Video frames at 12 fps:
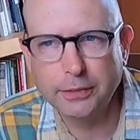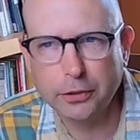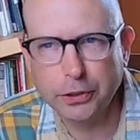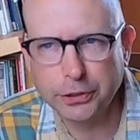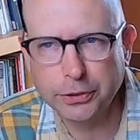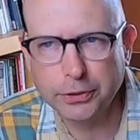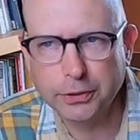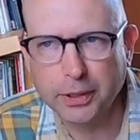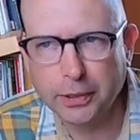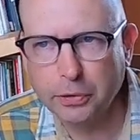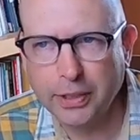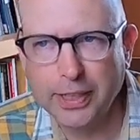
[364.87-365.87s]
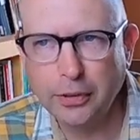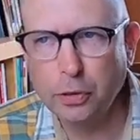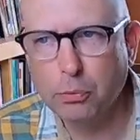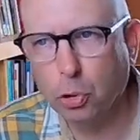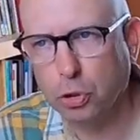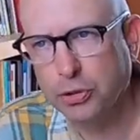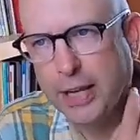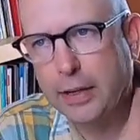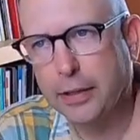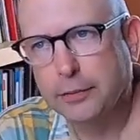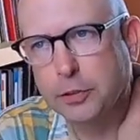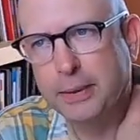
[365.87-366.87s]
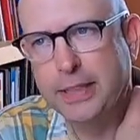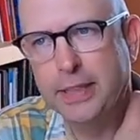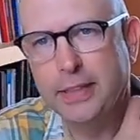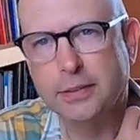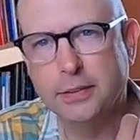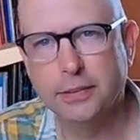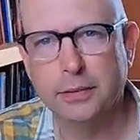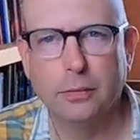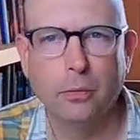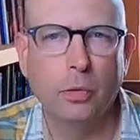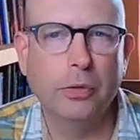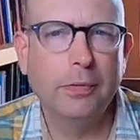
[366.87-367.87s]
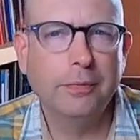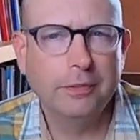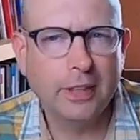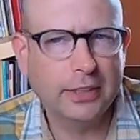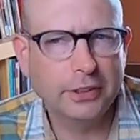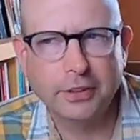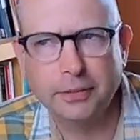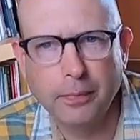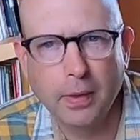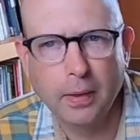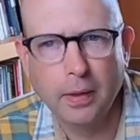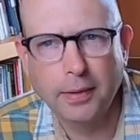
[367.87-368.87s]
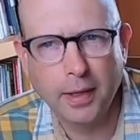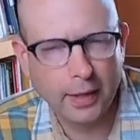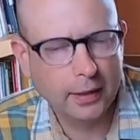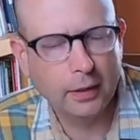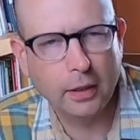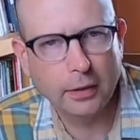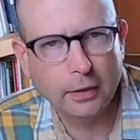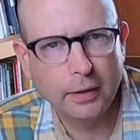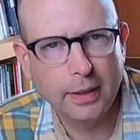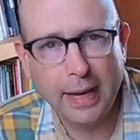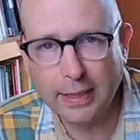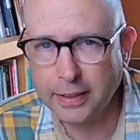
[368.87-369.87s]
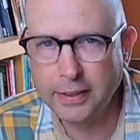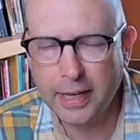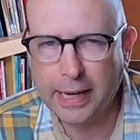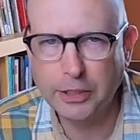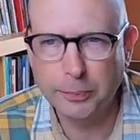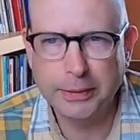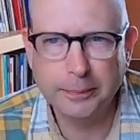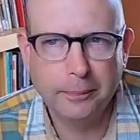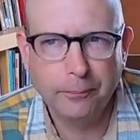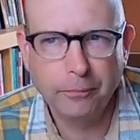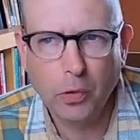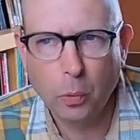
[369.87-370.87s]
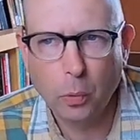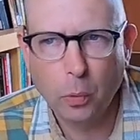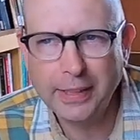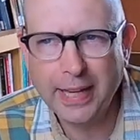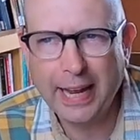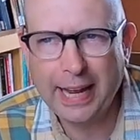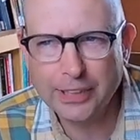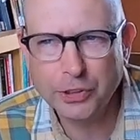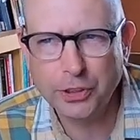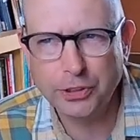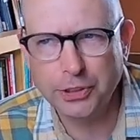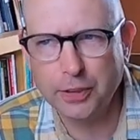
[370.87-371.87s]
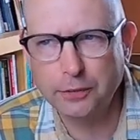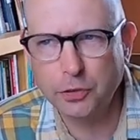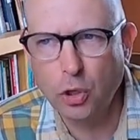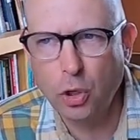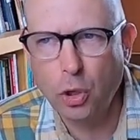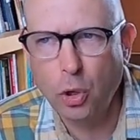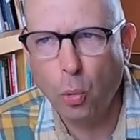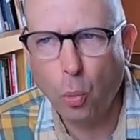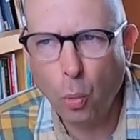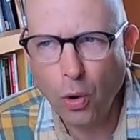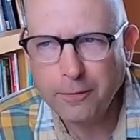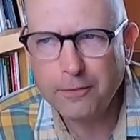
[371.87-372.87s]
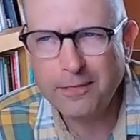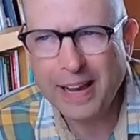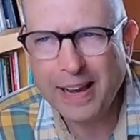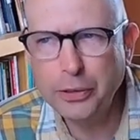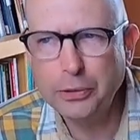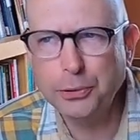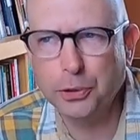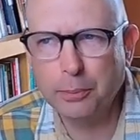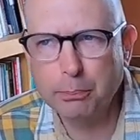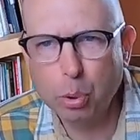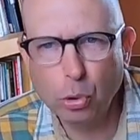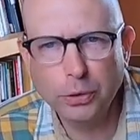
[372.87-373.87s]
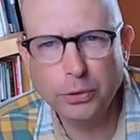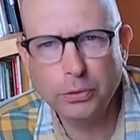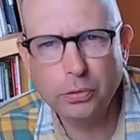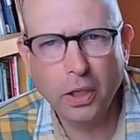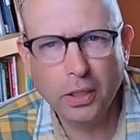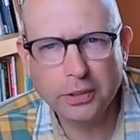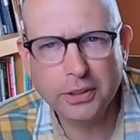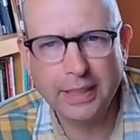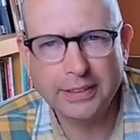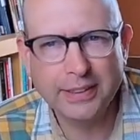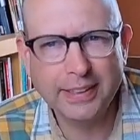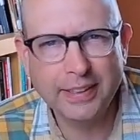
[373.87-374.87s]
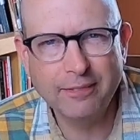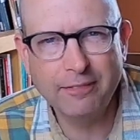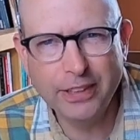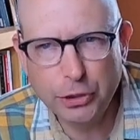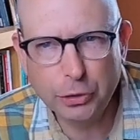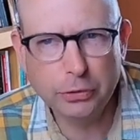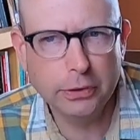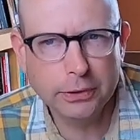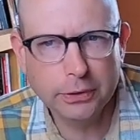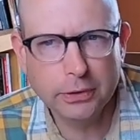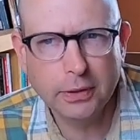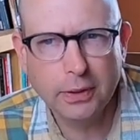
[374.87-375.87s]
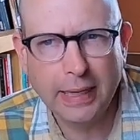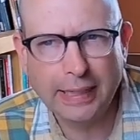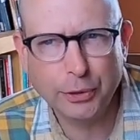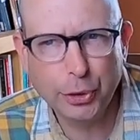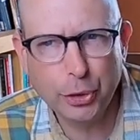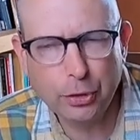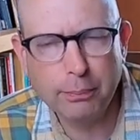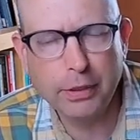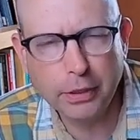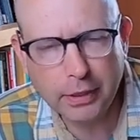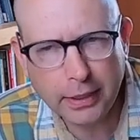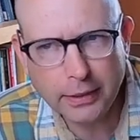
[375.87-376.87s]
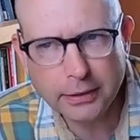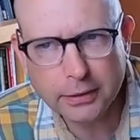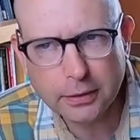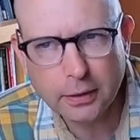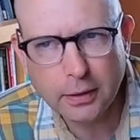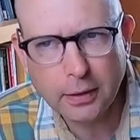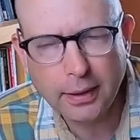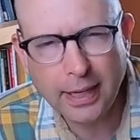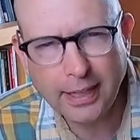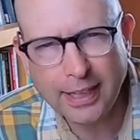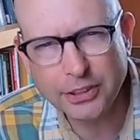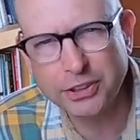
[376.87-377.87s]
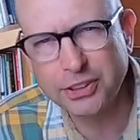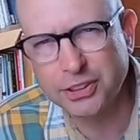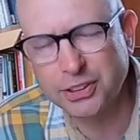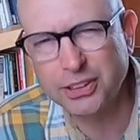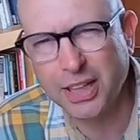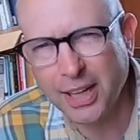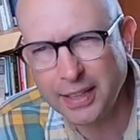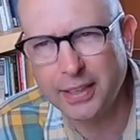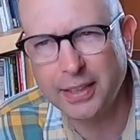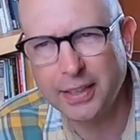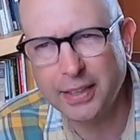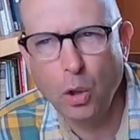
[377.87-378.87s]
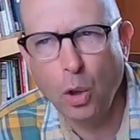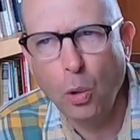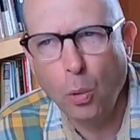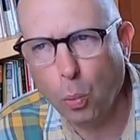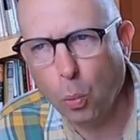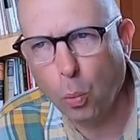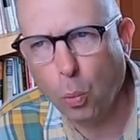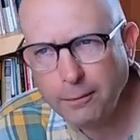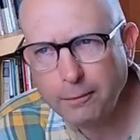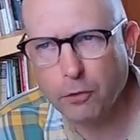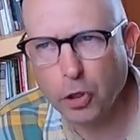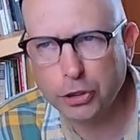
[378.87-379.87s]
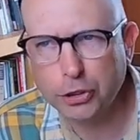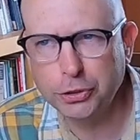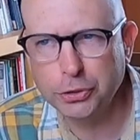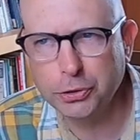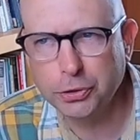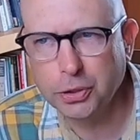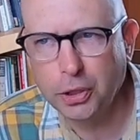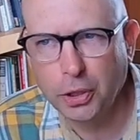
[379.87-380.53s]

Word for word: virtues and creating new moral narratives begins with reflection, dialogue, and engagement. We need to ask ourselves what values are important to us as individuals, as communities, and as a society? What virtues